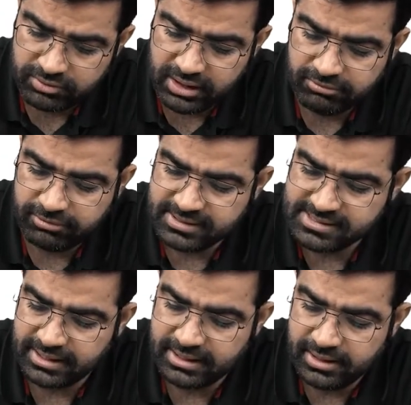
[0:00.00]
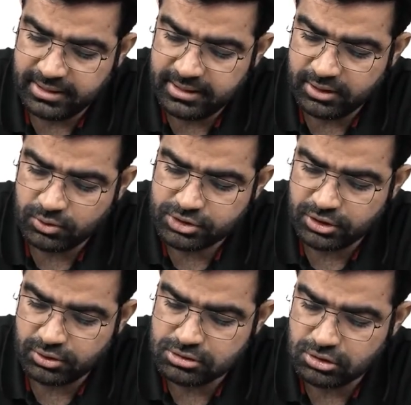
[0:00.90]
are facing in Indian Ocean
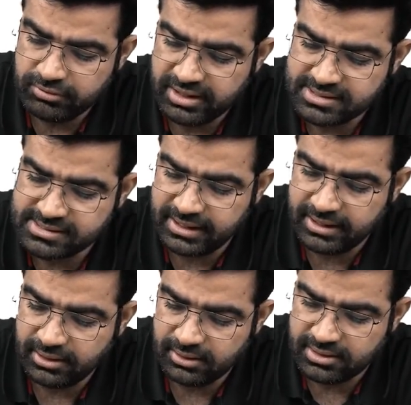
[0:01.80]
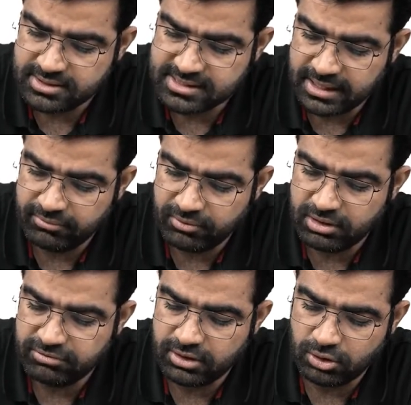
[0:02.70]
also, we are seeing this type of the
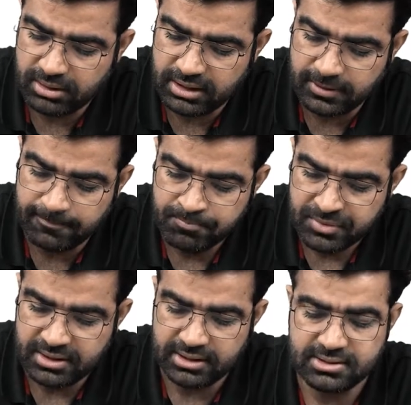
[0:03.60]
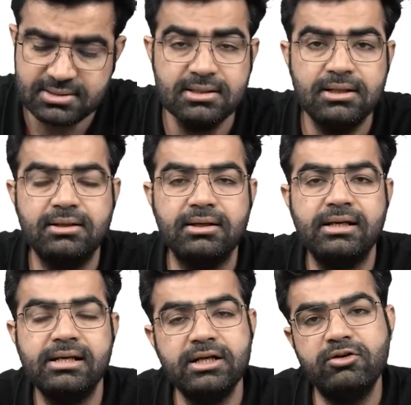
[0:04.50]
phenomenon. That is, the
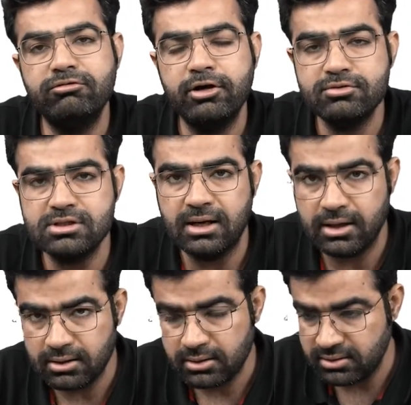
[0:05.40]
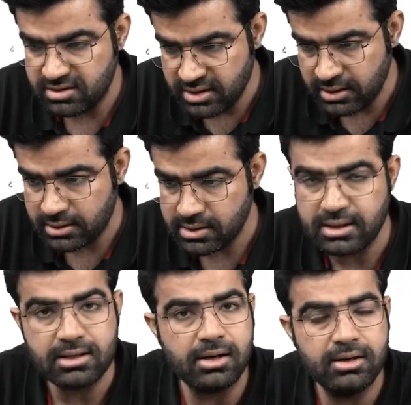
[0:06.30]
heat waves are there
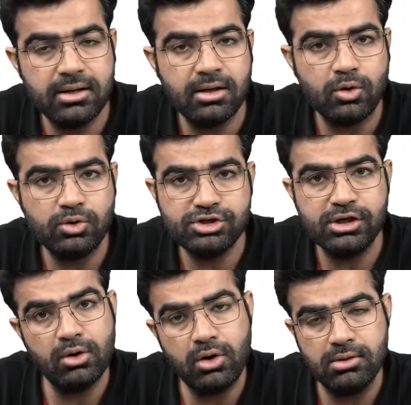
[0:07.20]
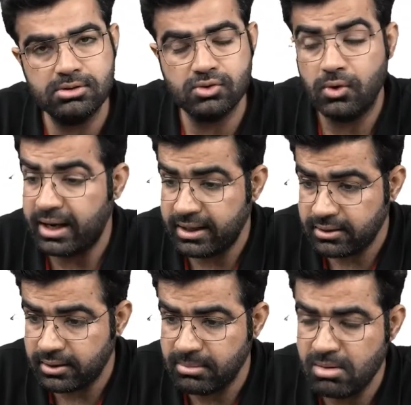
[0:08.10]
in Indian Ocean also. And
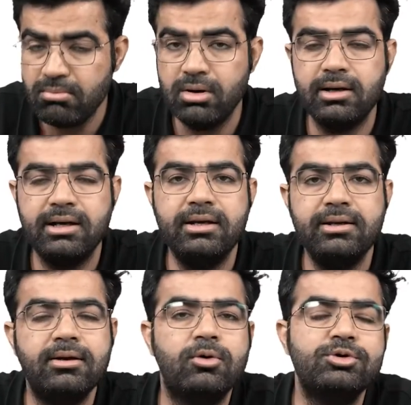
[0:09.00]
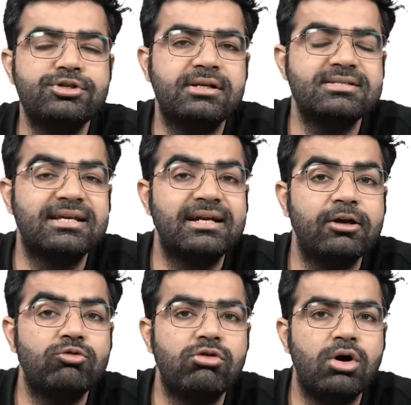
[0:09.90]
remember, Indian Ocean is
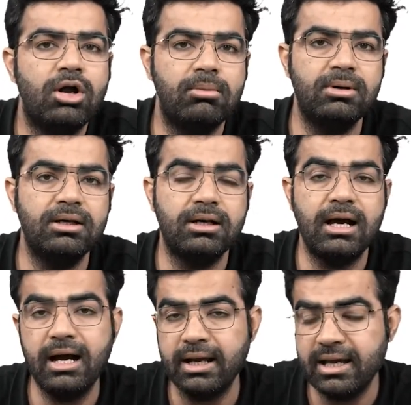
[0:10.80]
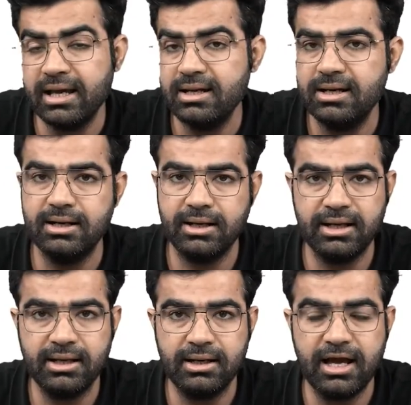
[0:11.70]
getting warmer again and
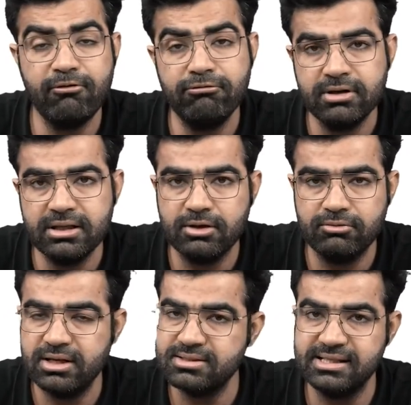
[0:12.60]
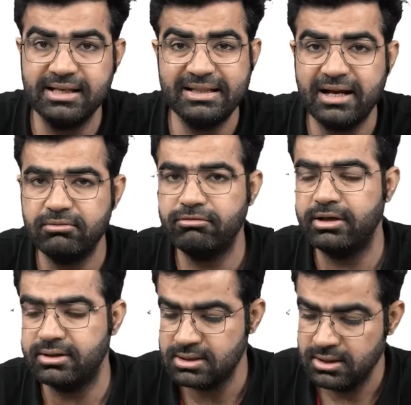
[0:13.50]
again. Every year we are seeing that
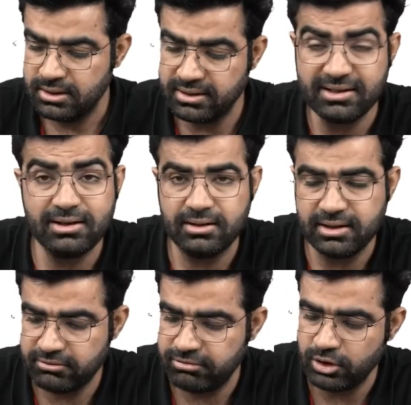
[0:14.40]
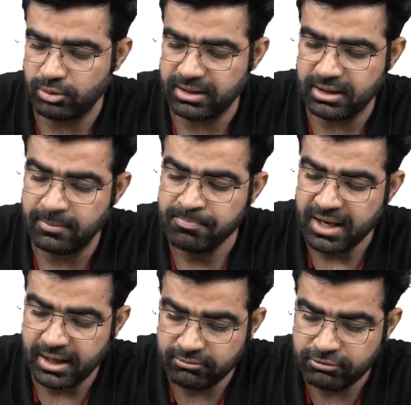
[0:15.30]
phase. That phenomena,
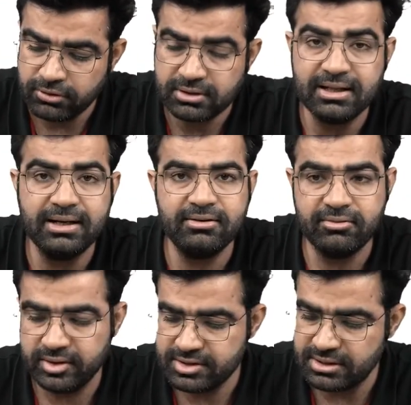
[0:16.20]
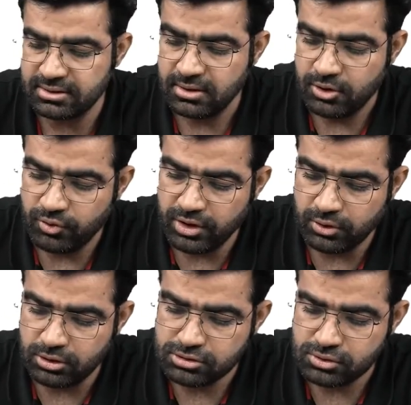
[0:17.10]
and for that reason we are
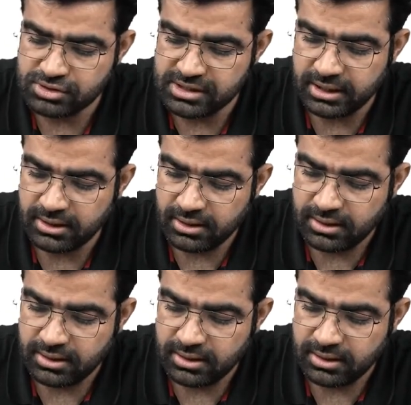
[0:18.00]
also seeing